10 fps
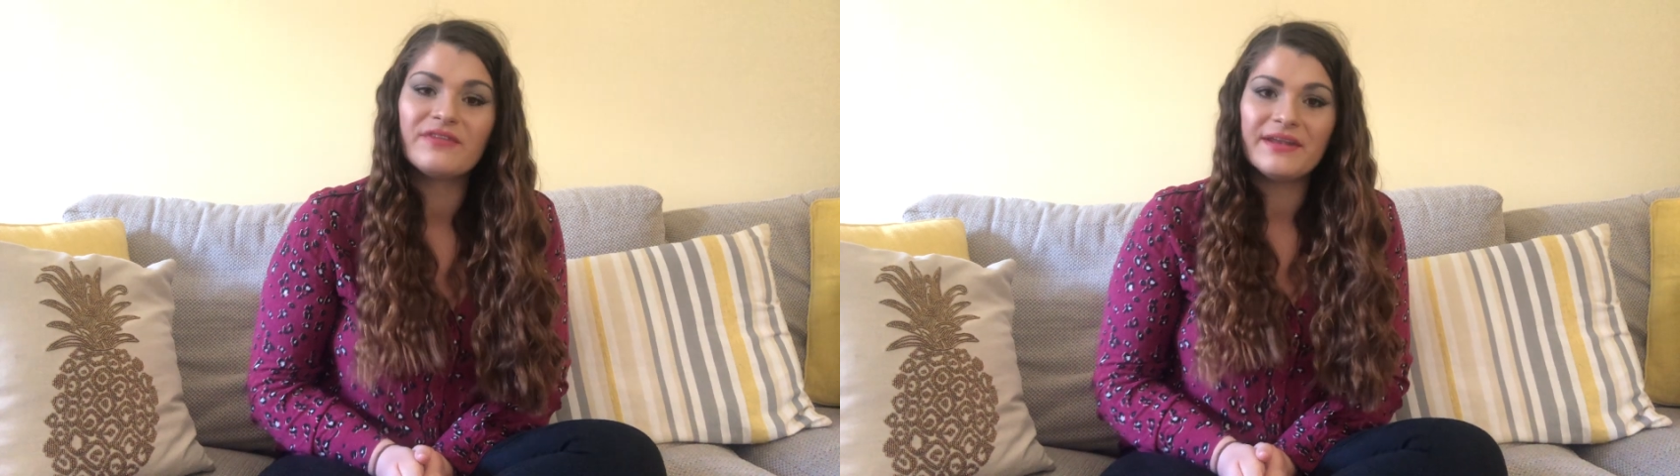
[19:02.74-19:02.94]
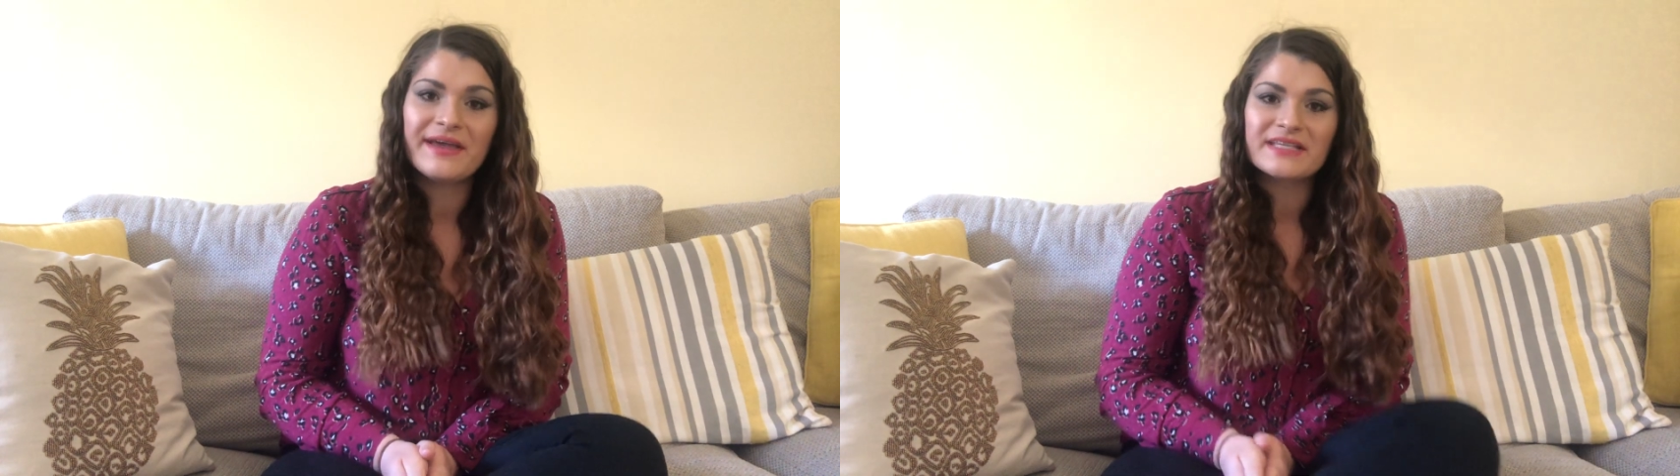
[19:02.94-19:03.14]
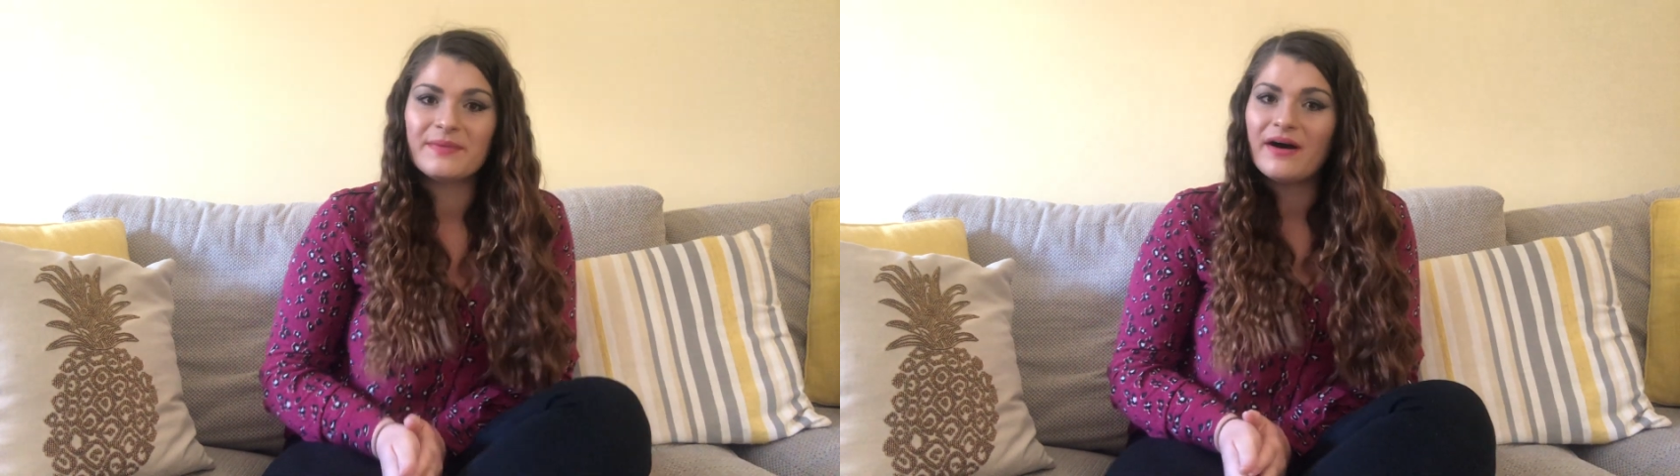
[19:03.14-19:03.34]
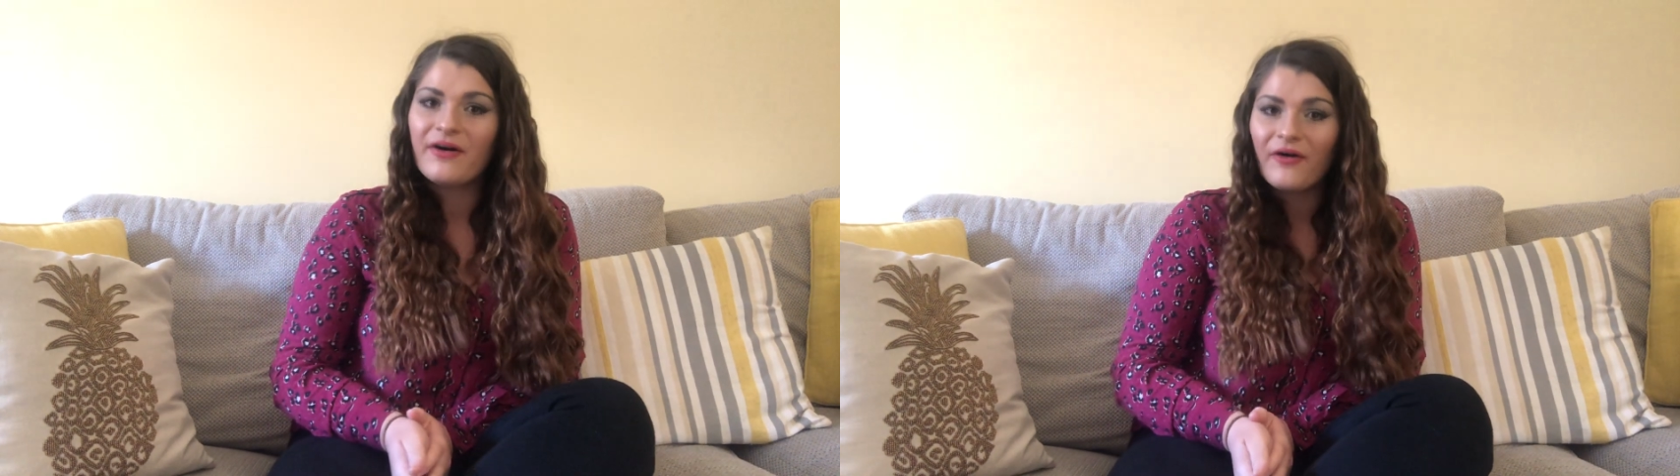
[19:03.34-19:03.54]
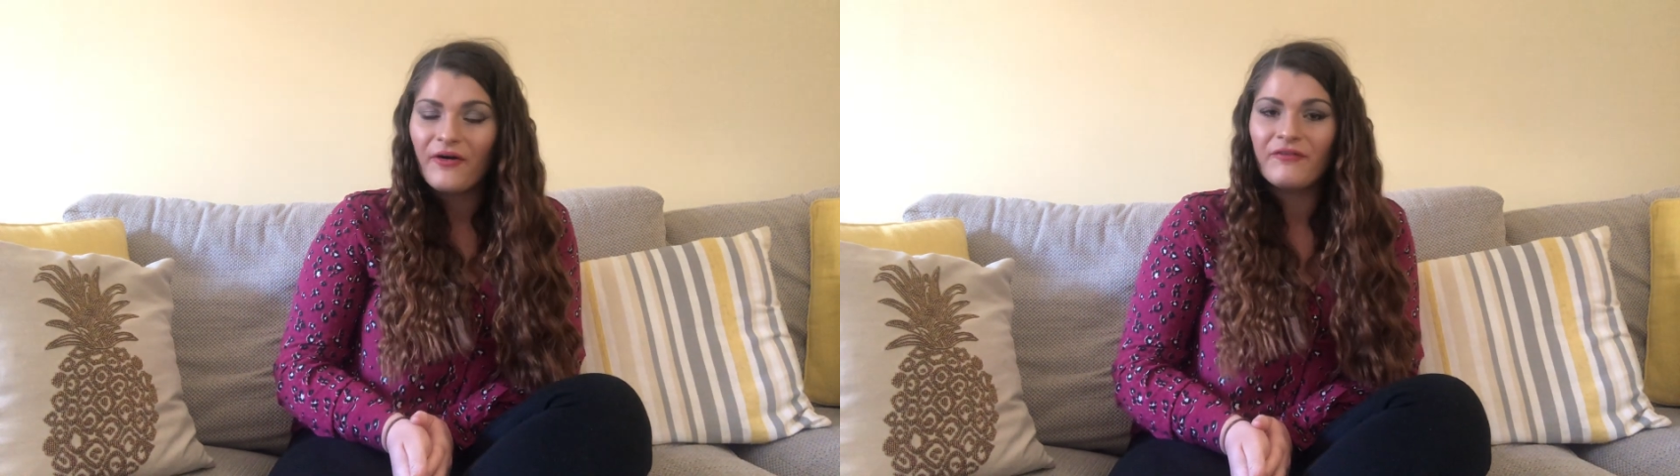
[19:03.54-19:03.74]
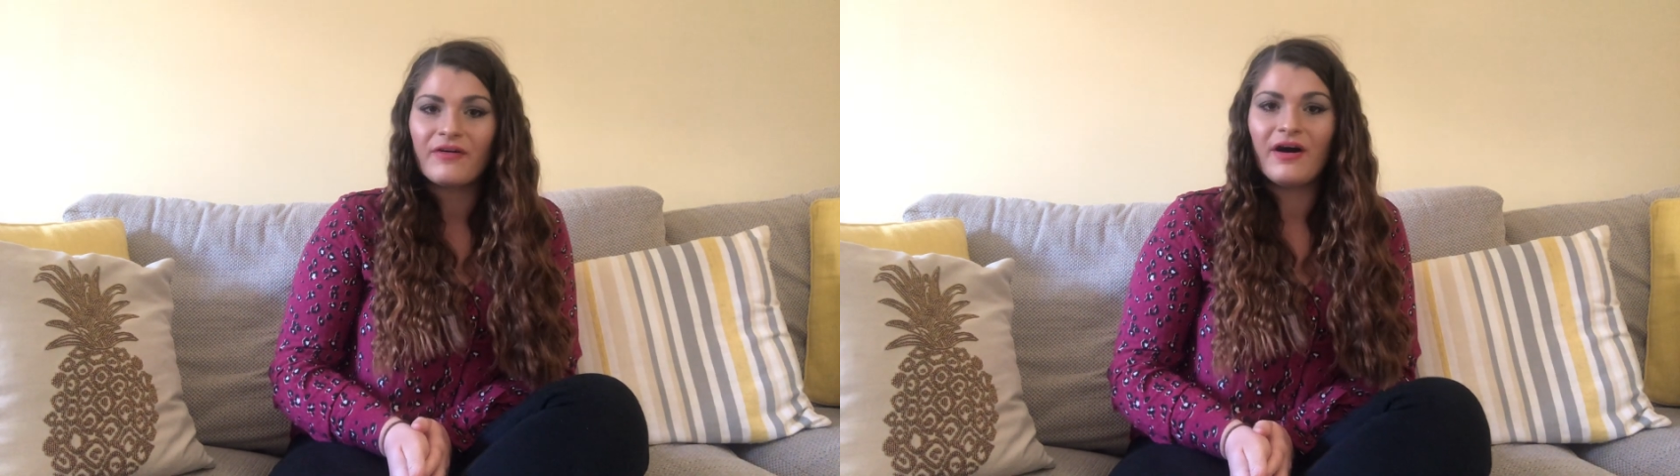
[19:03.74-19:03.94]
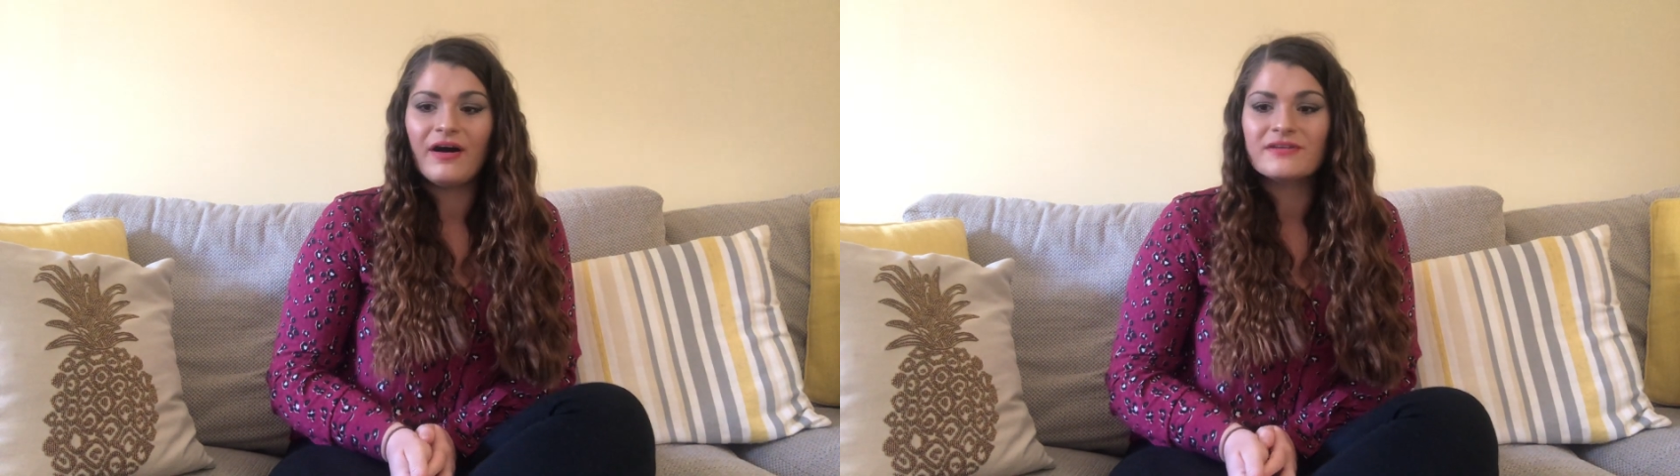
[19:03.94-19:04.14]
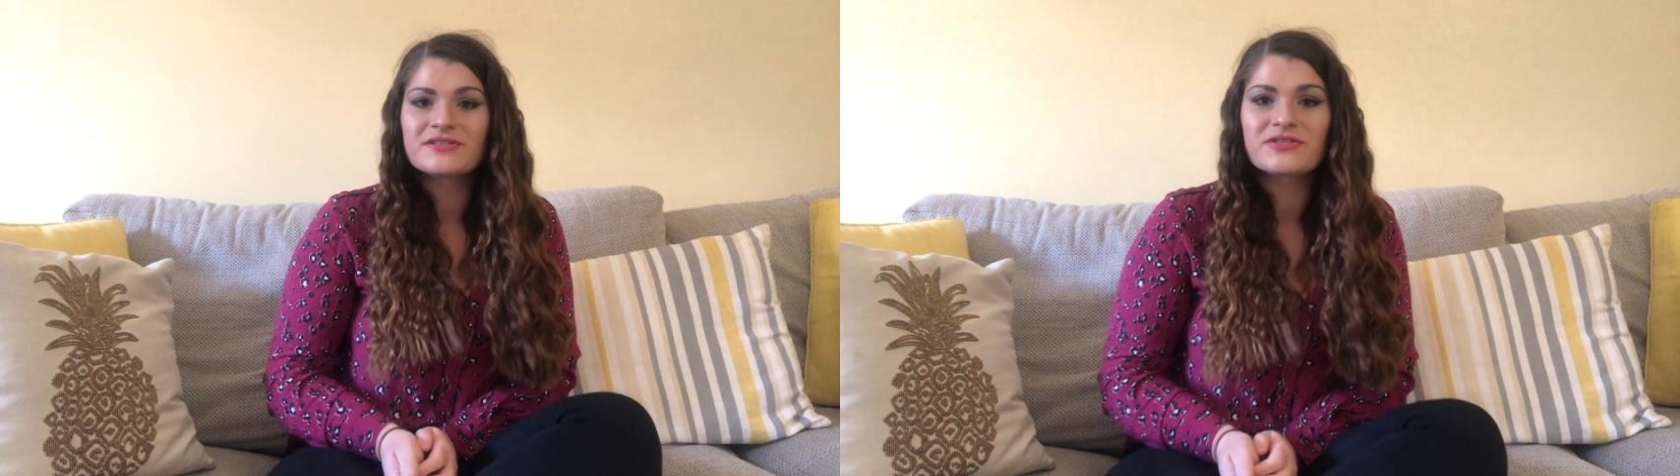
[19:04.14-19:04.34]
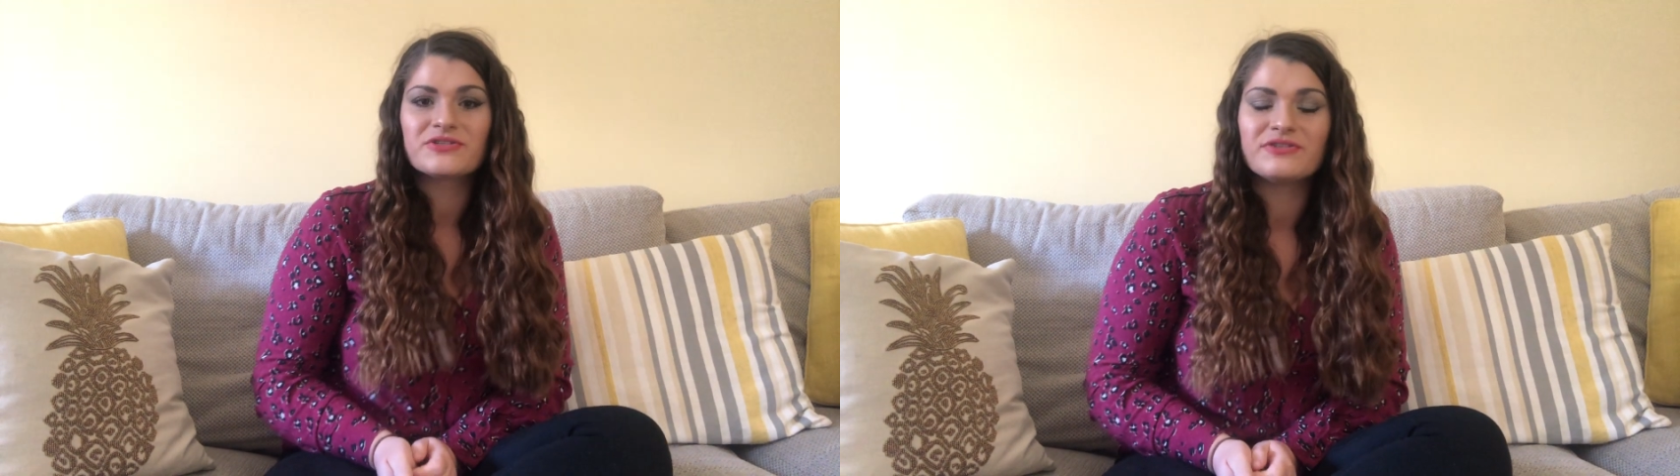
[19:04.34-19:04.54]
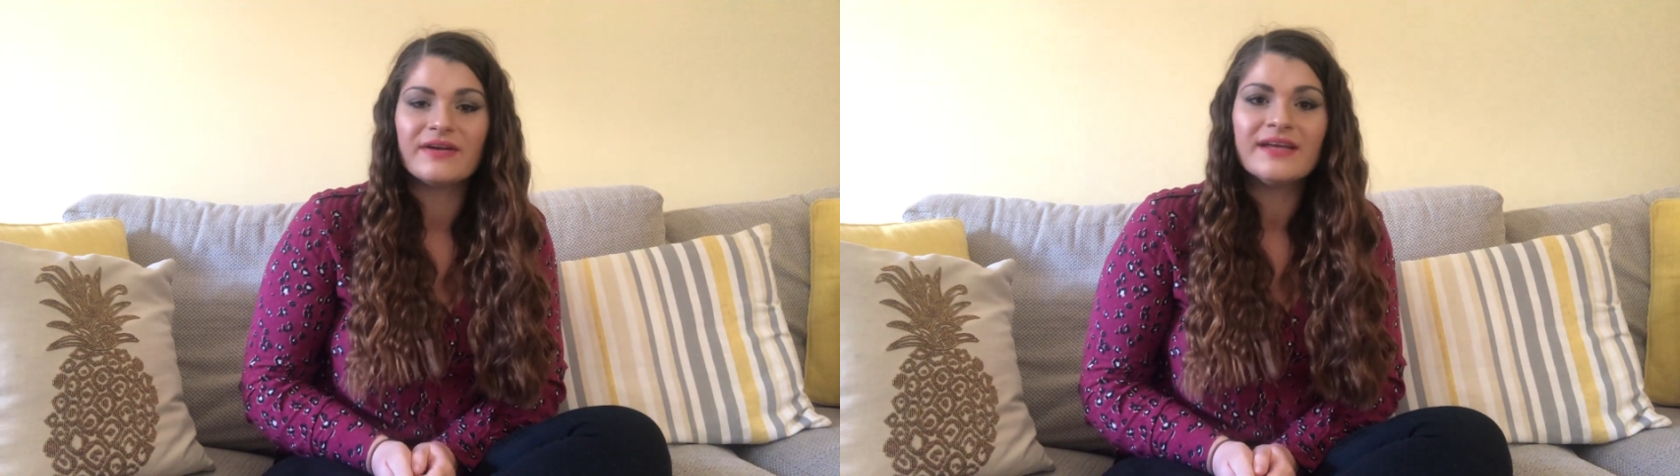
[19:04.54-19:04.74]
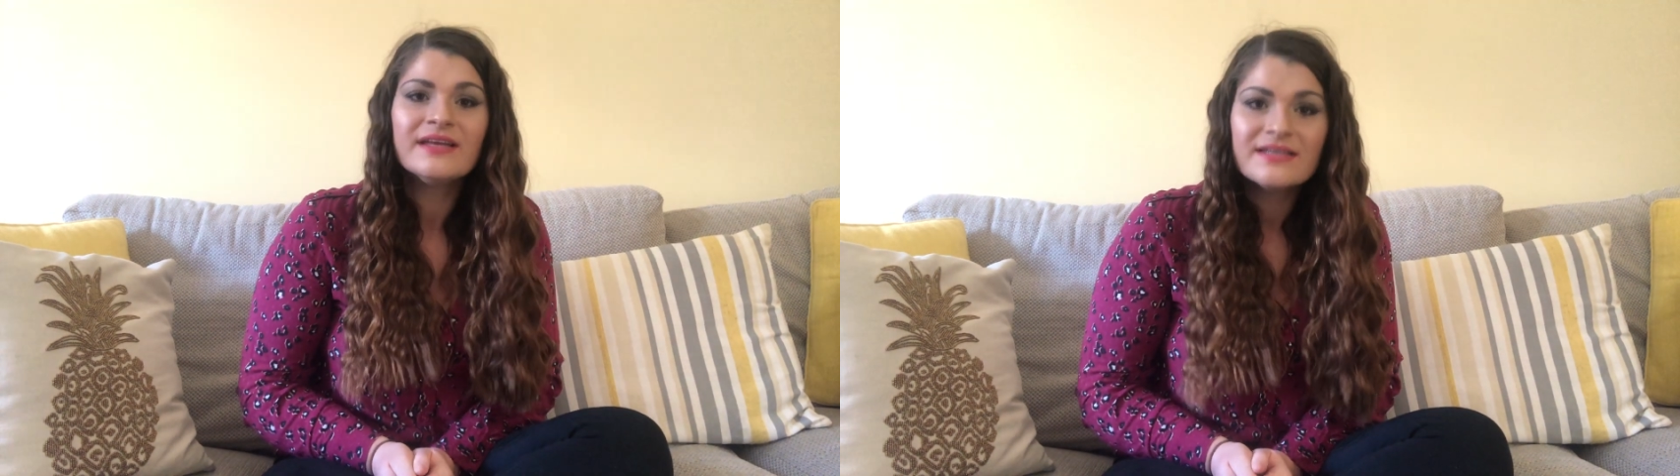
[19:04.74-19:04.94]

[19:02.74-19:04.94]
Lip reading: for the next part of our story.